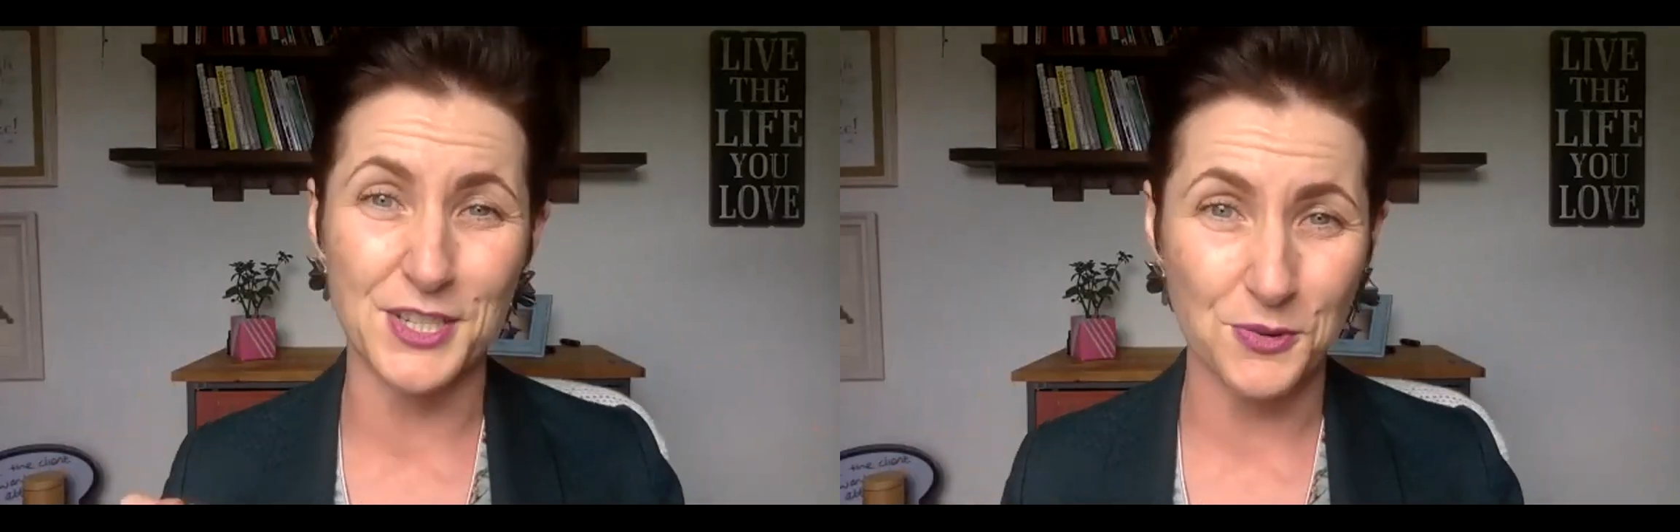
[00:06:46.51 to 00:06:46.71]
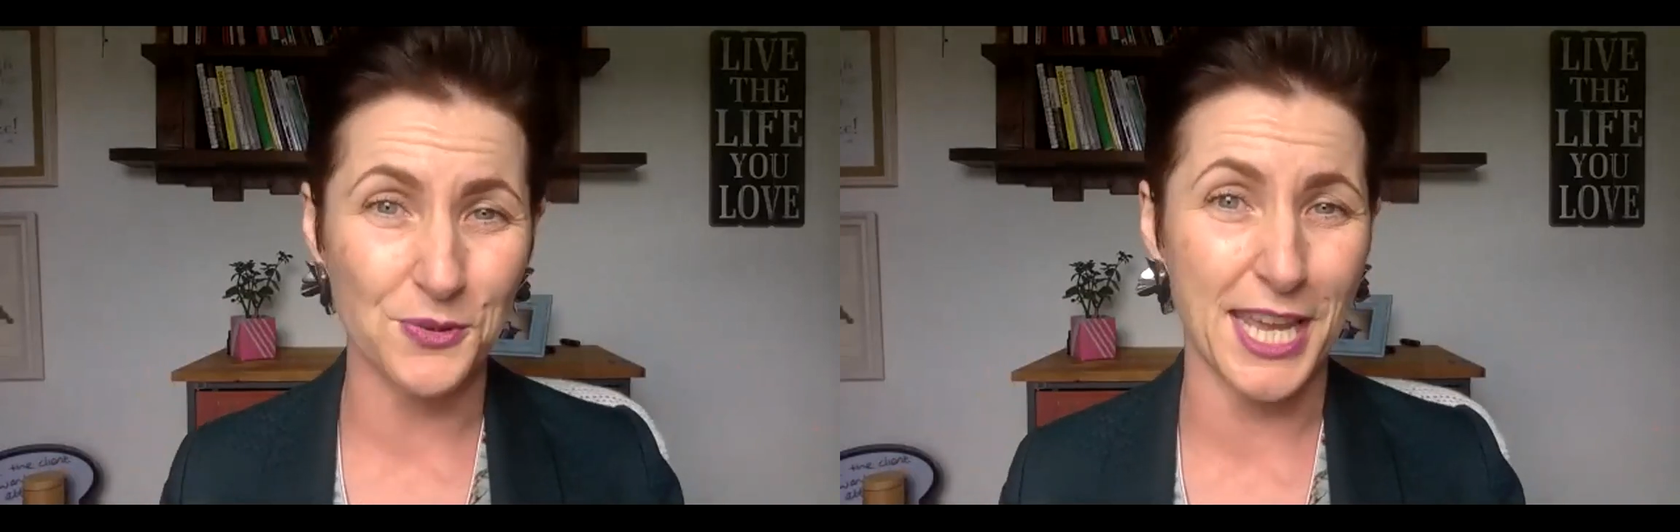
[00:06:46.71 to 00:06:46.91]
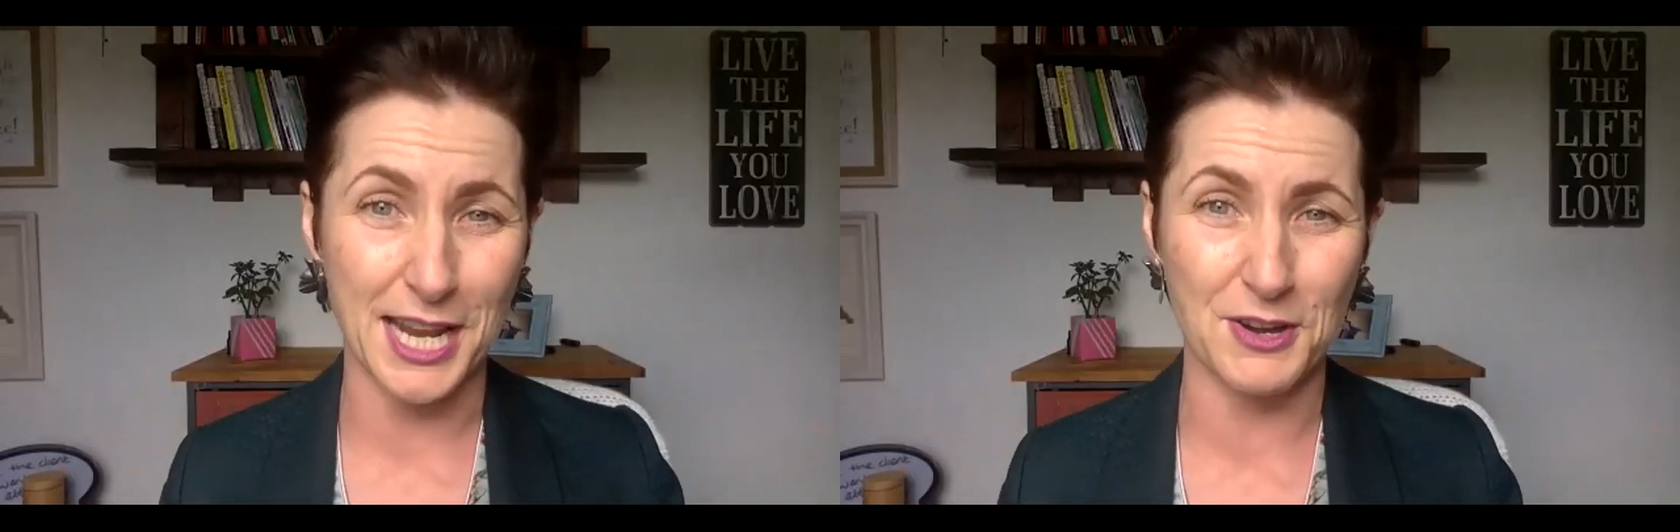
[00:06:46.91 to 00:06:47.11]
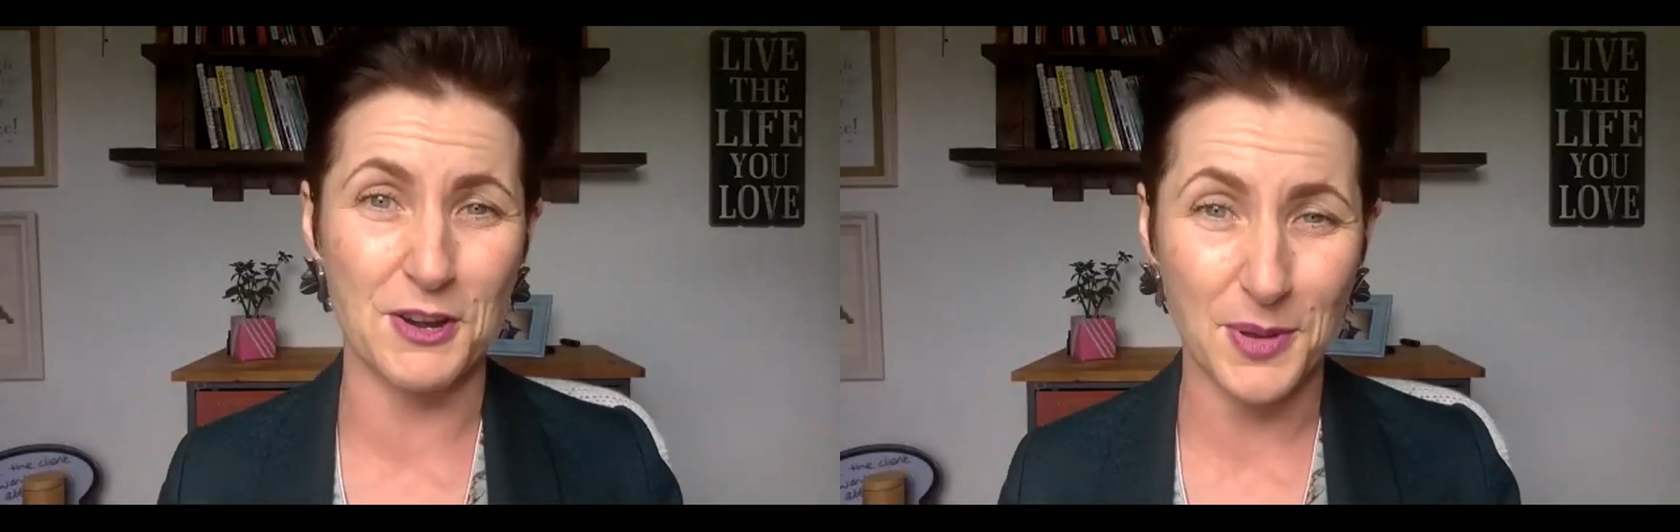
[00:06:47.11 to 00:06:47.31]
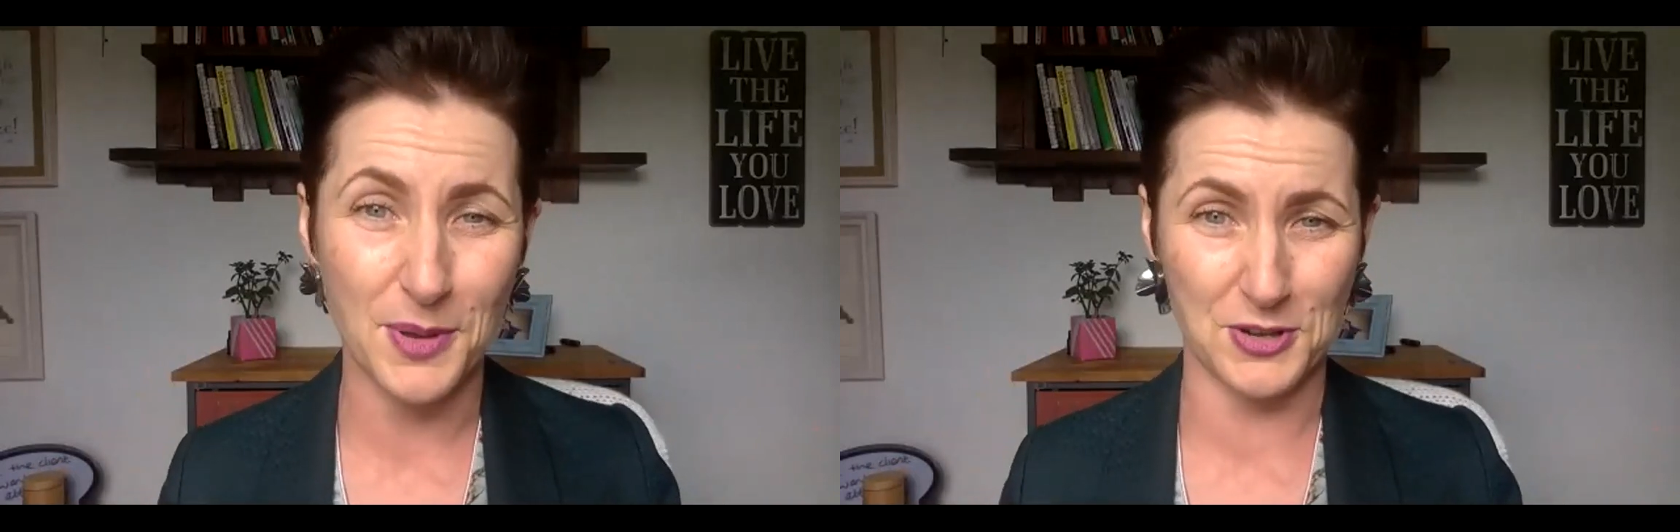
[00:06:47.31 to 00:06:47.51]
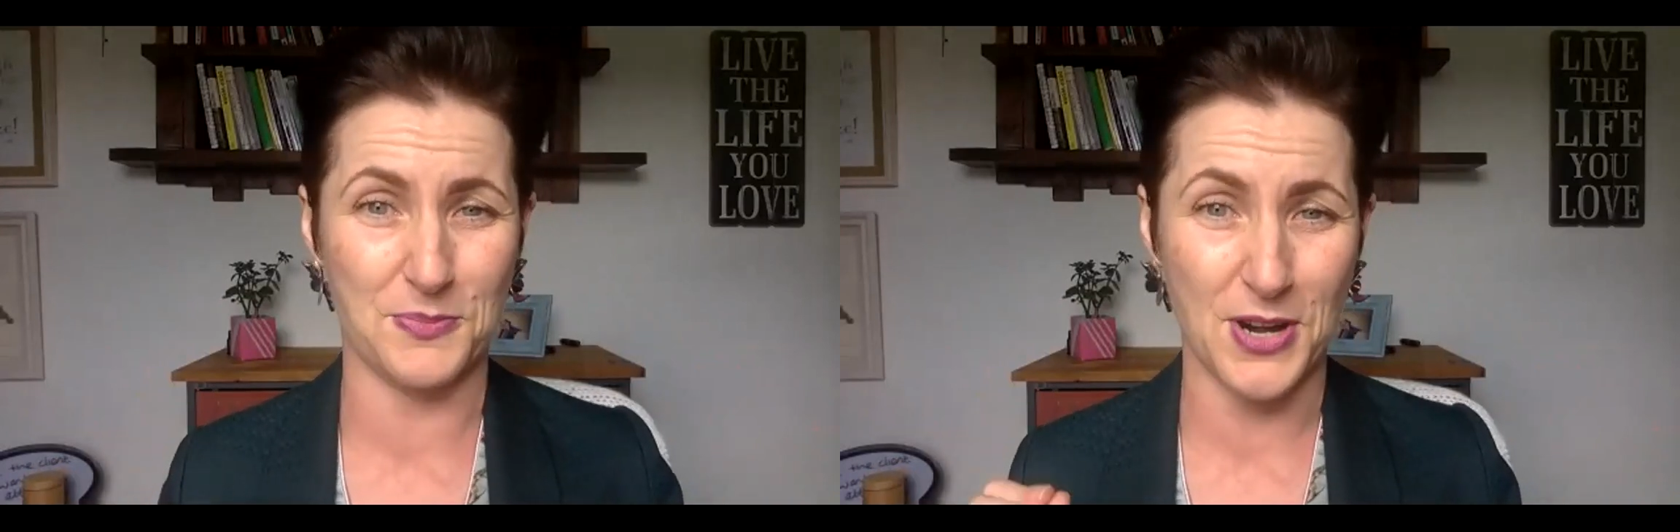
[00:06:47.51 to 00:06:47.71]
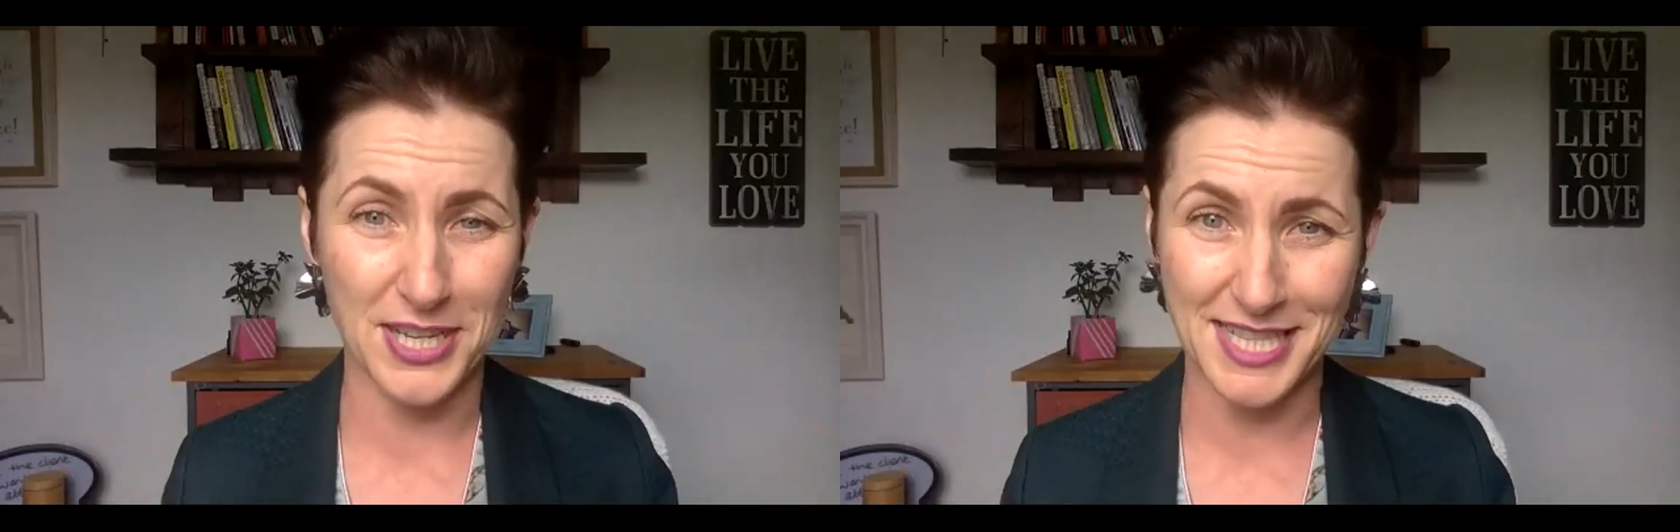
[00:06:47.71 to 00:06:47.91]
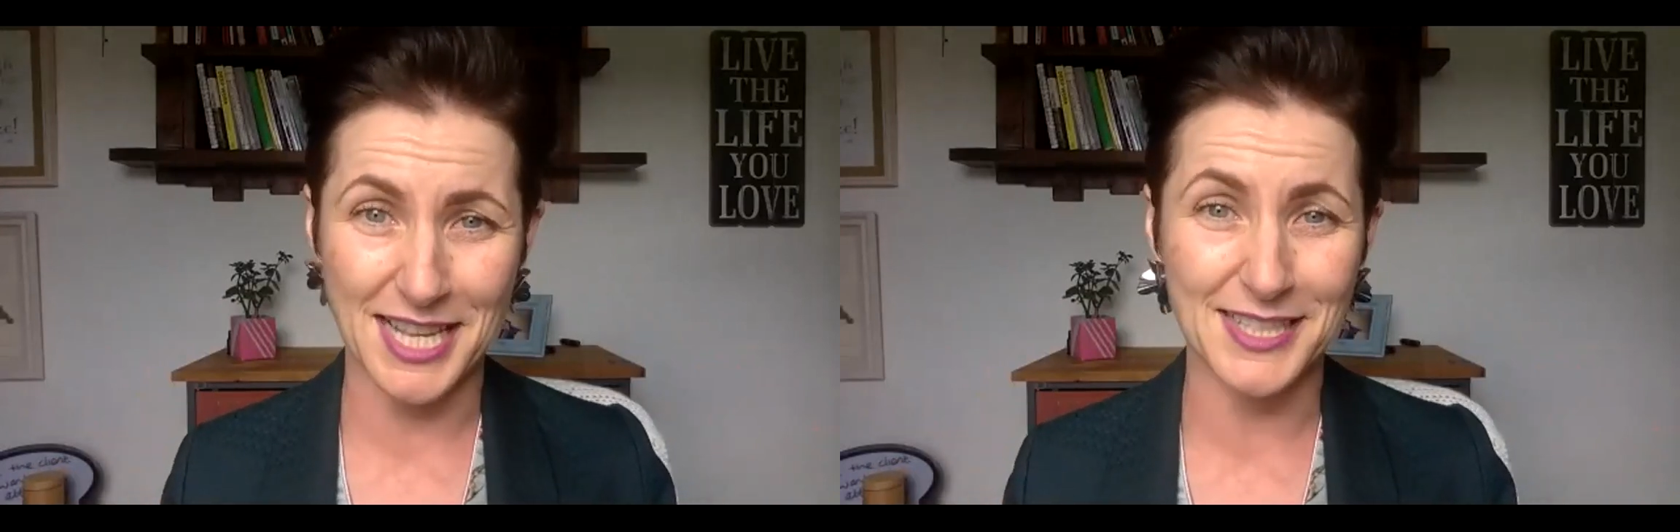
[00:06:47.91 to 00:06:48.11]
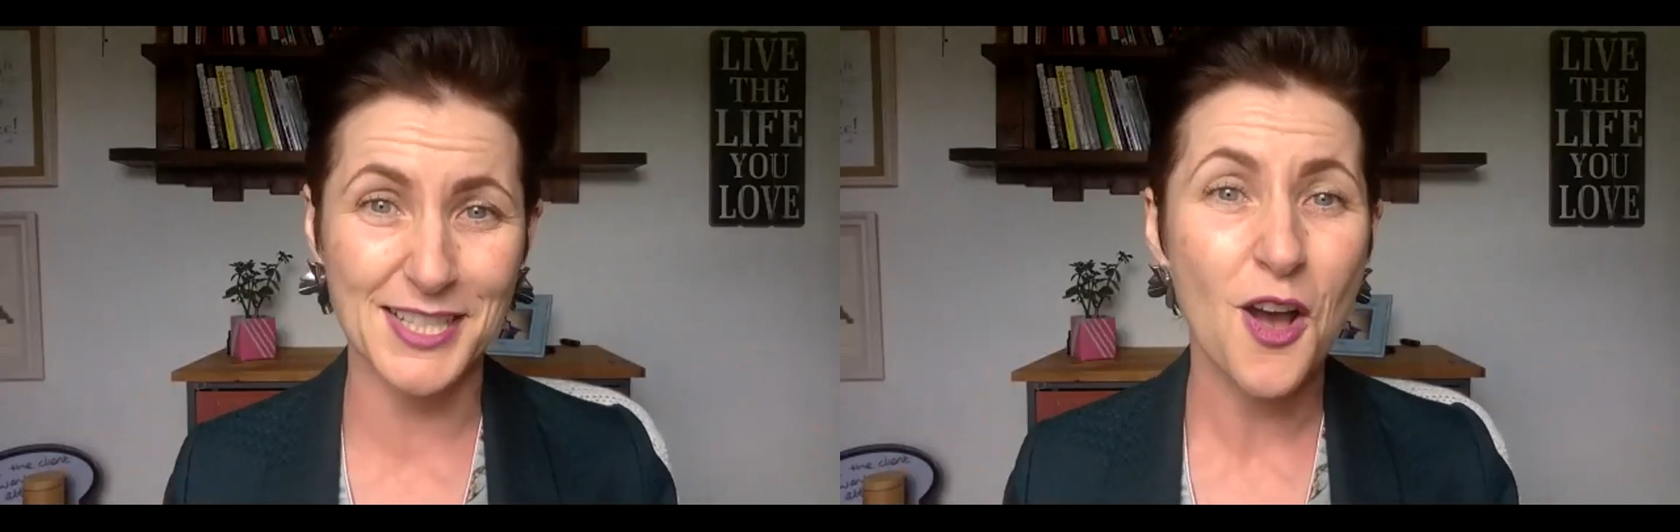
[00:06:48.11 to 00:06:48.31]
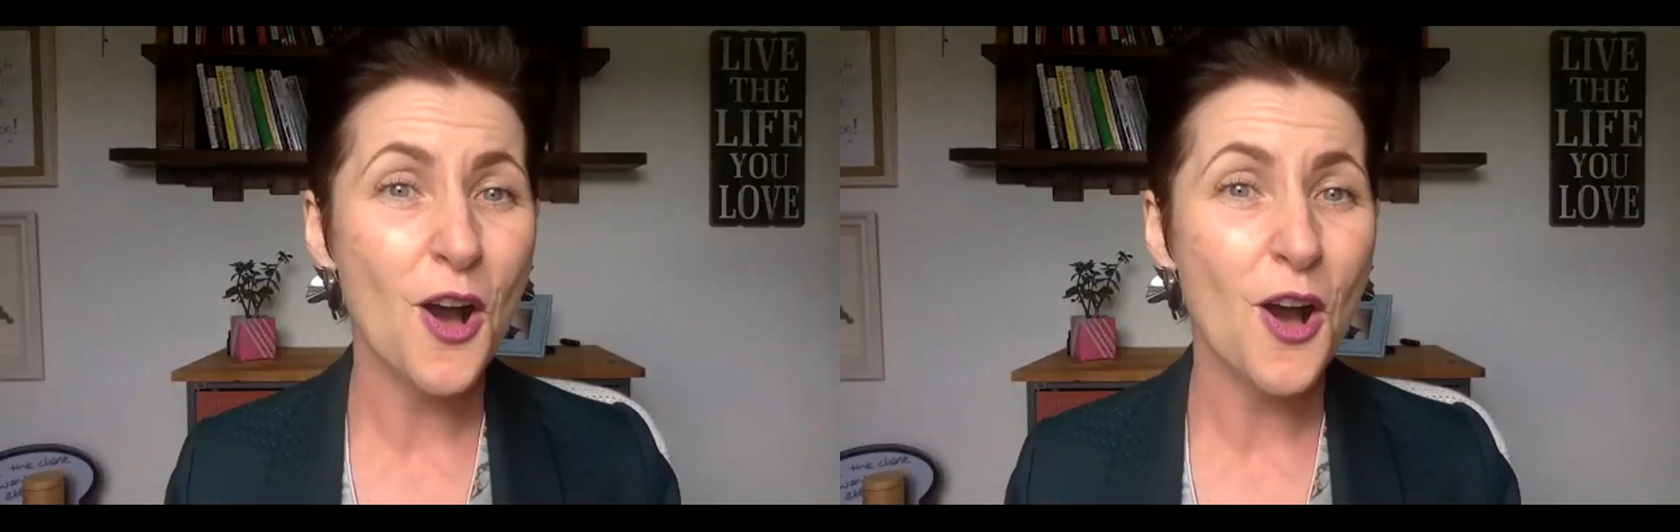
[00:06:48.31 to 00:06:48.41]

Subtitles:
don't care about your process.